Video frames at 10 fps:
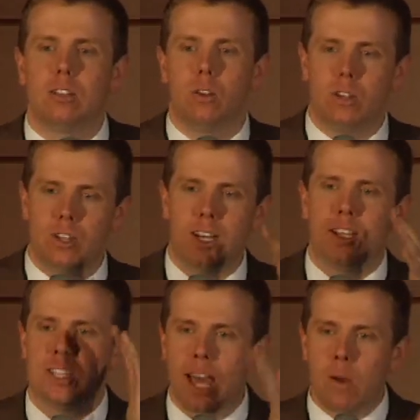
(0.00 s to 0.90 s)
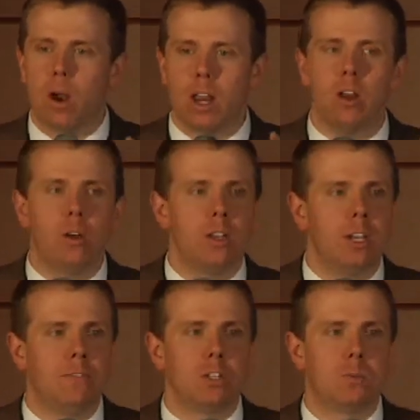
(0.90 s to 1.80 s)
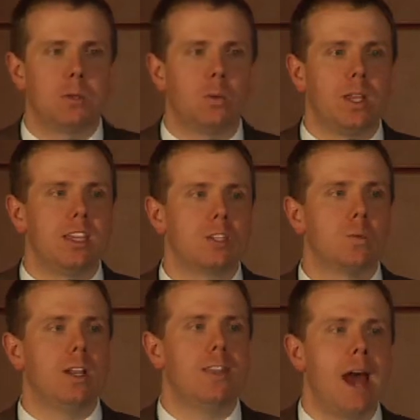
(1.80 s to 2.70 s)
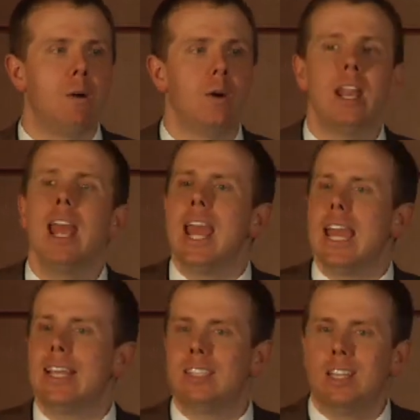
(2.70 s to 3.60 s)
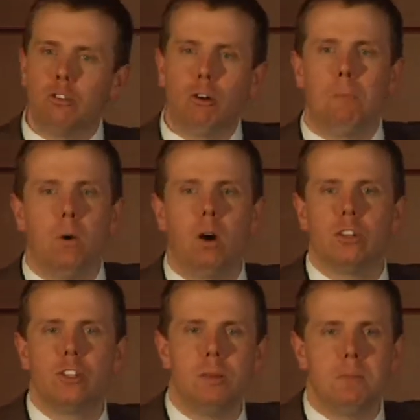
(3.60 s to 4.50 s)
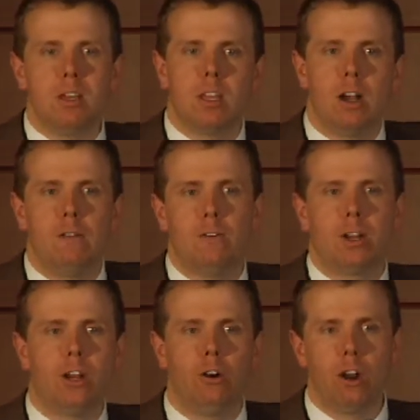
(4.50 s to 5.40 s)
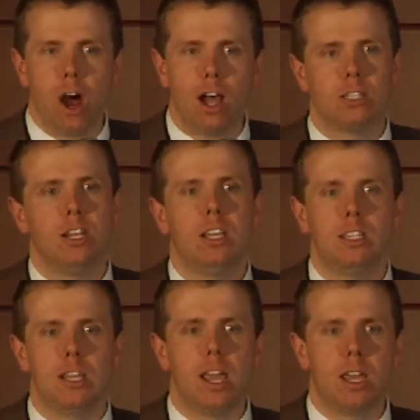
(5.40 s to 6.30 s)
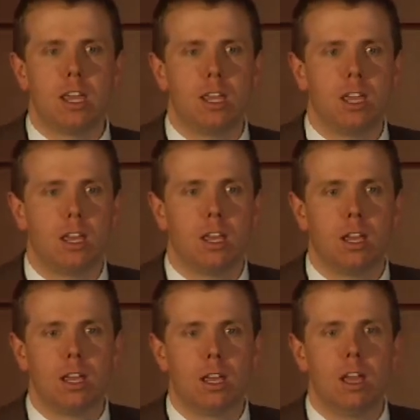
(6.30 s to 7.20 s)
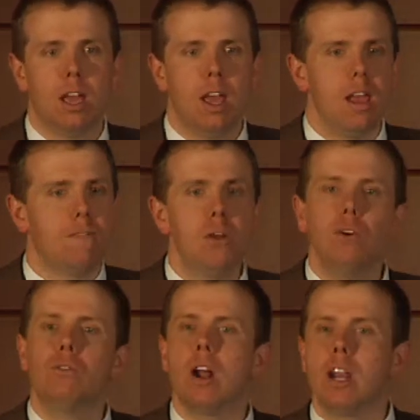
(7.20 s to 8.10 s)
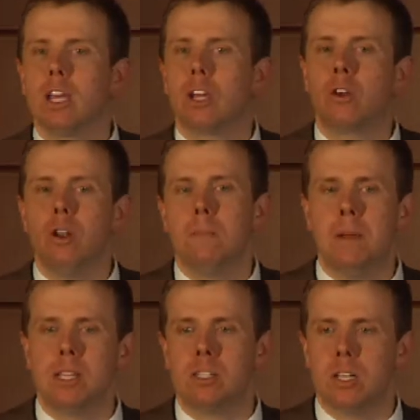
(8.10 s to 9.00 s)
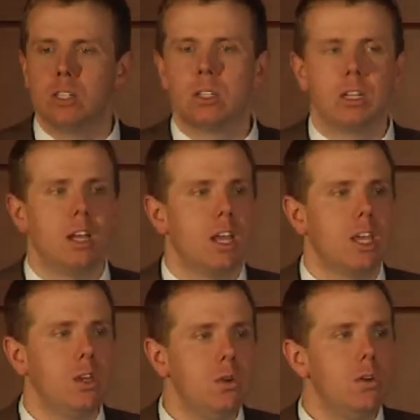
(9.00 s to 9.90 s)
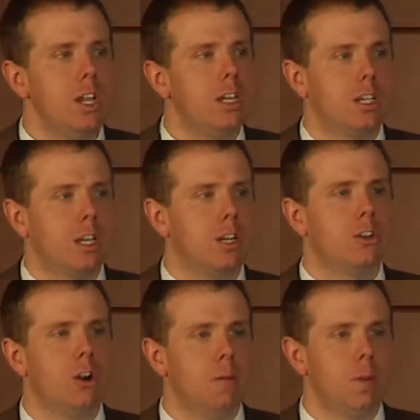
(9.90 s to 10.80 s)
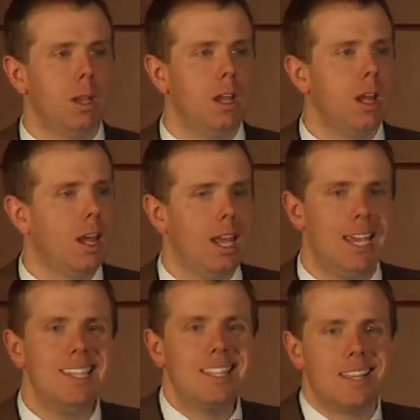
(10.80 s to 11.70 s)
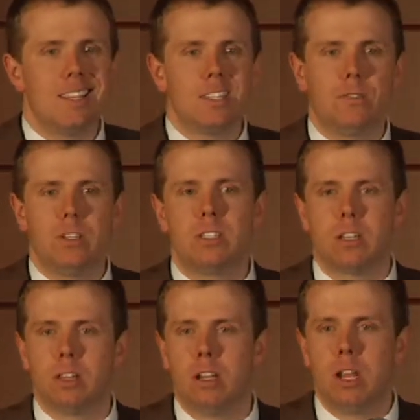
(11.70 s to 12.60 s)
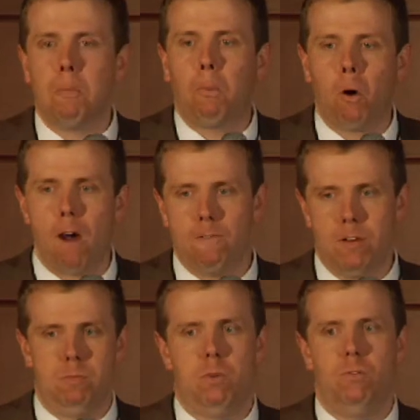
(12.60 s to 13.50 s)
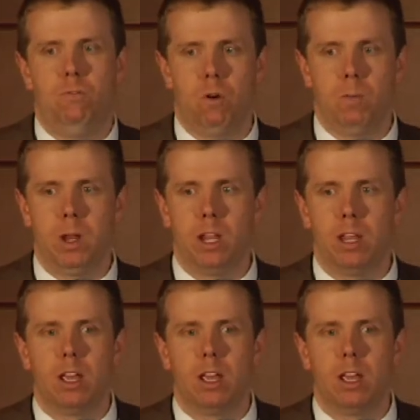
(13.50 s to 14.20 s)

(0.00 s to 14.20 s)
So you said, because they want to know the difference between this one and that one. Is this report simply there for curiosity's sake? If you're running a good business, you need to determine, is this facility profitable for me?